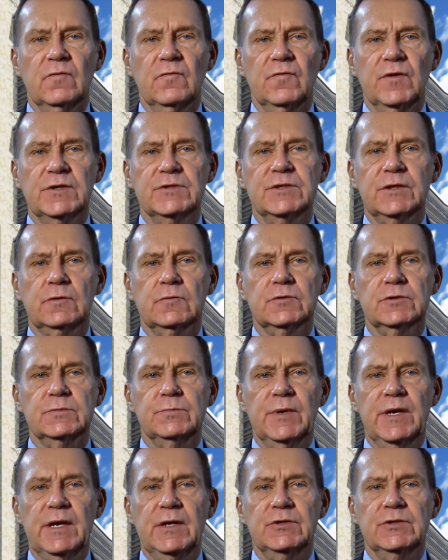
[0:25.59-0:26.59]
physical,
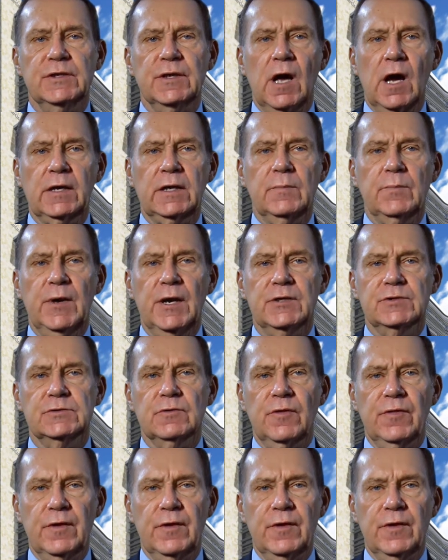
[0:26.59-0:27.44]
speech, and occupational